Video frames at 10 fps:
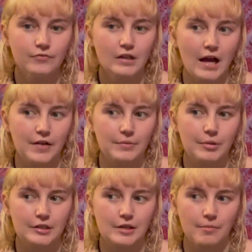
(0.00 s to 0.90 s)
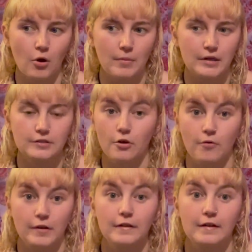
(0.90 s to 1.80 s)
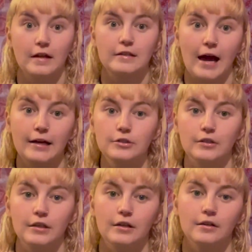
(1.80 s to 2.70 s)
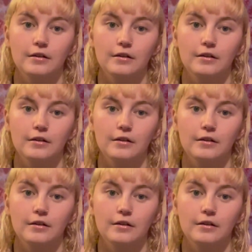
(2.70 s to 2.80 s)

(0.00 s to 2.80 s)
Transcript: And the present moment is the only thing that actually